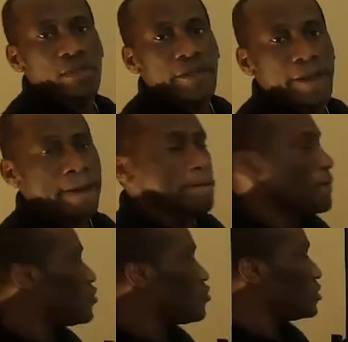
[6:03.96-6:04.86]
Okay,
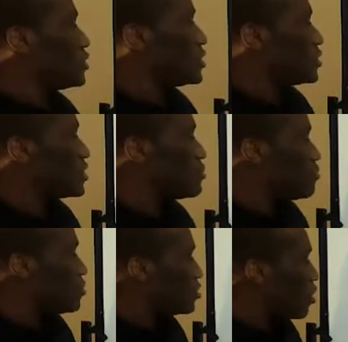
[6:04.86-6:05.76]
so
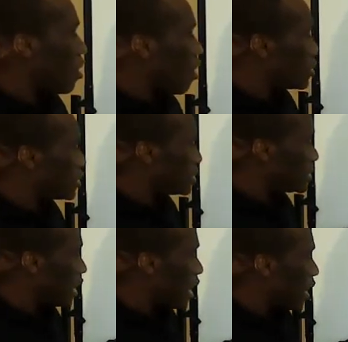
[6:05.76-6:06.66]
distribute
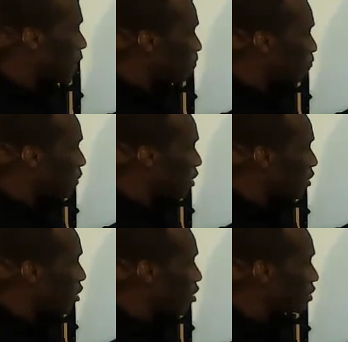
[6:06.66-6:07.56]
oxygen
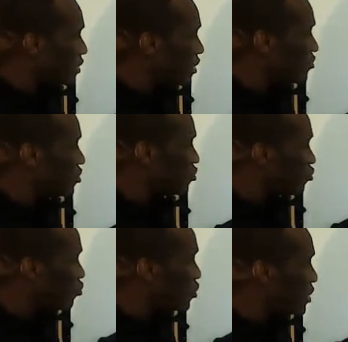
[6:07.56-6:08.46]

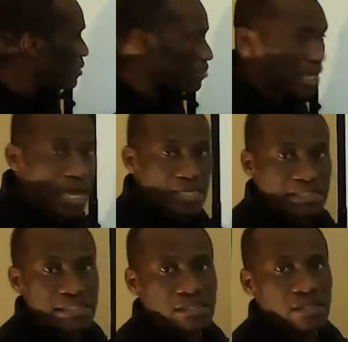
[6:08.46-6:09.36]
through the blood.
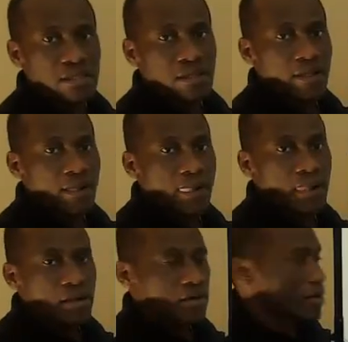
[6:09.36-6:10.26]

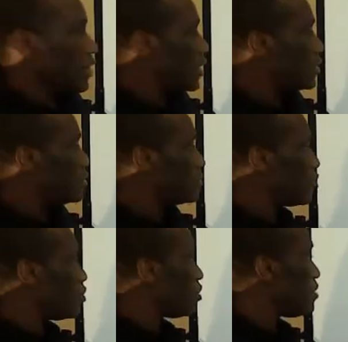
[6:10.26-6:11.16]
Okay,
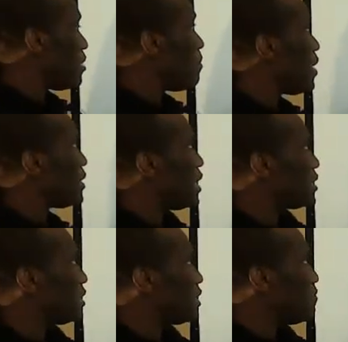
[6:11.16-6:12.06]
so remember that
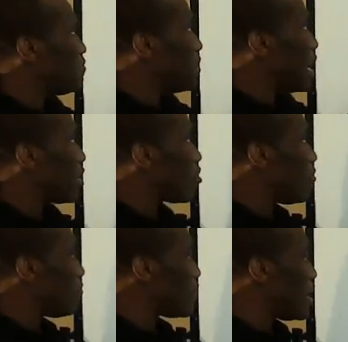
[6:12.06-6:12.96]
CPR
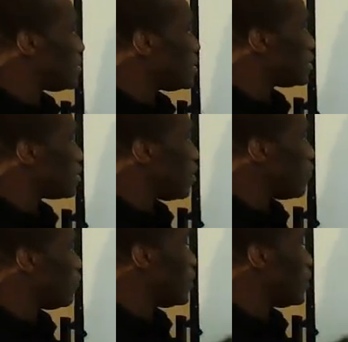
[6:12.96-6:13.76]
comprises of